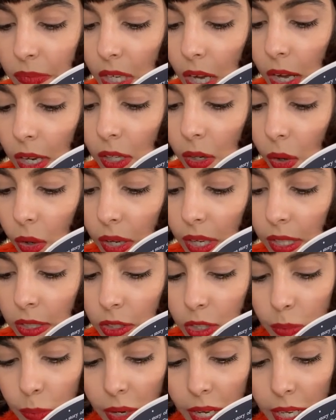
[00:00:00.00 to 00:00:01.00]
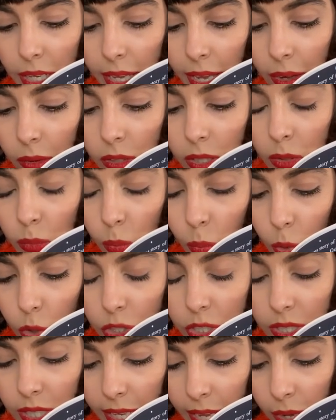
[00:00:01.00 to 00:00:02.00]
I log into my account and
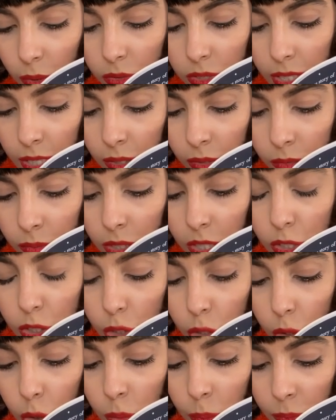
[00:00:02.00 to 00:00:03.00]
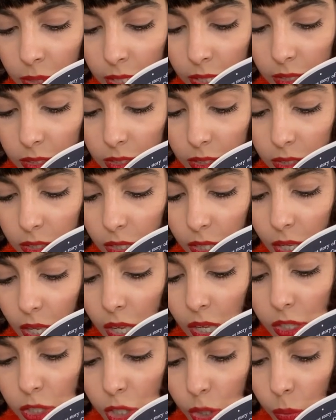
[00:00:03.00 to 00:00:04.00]
watch the countdown. 2 minutes.
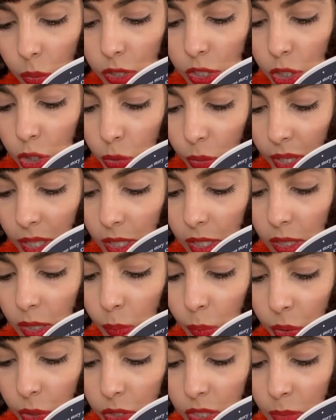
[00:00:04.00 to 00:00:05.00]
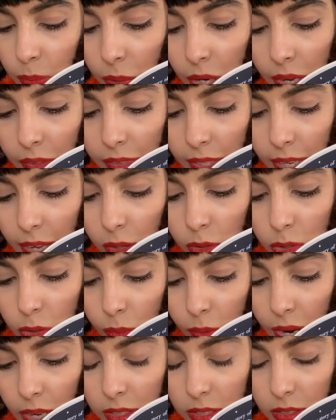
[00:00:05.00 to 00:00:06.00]
Do you want a drink? The person behind the counter
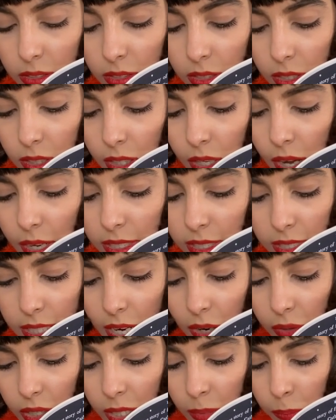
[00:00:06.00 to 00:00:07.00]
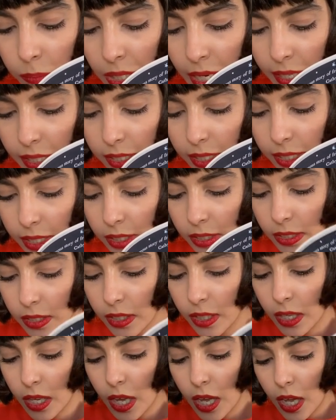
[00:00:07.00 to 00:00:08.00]
asks. I stare at him blankly.
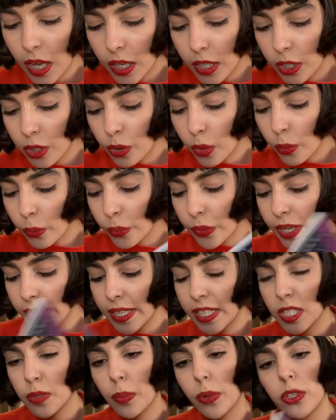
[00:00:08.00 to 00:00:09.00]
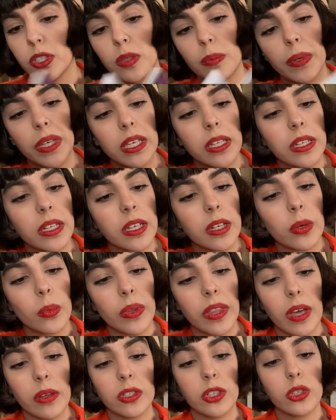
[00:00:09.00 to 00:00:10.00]
You're not really supposed to be in here
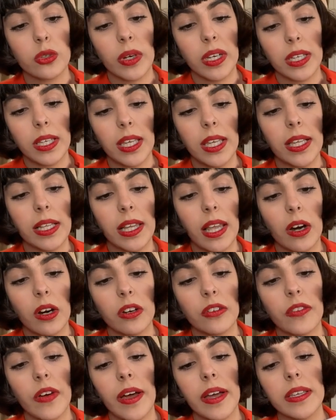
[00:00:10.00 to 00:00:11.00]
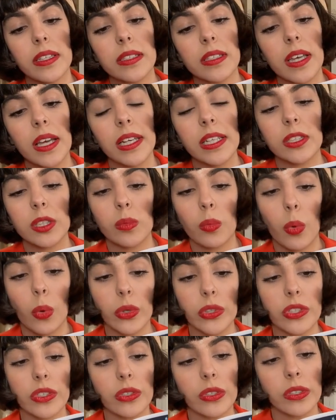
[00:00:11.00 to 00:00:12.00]
without a drink, he clarifies, a little more
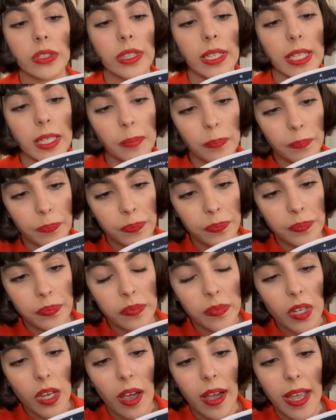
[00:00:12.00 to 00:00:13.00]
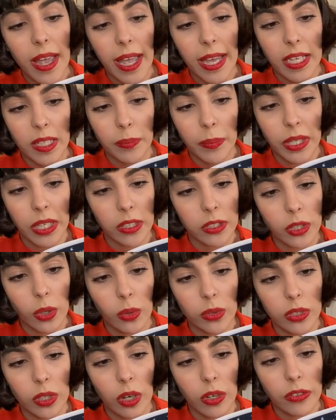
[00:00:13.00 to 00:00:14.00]
sternly. I hate being
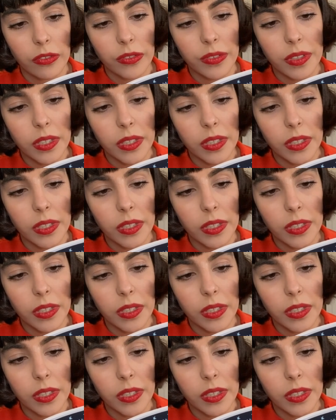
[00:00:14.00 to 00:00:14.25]
told off.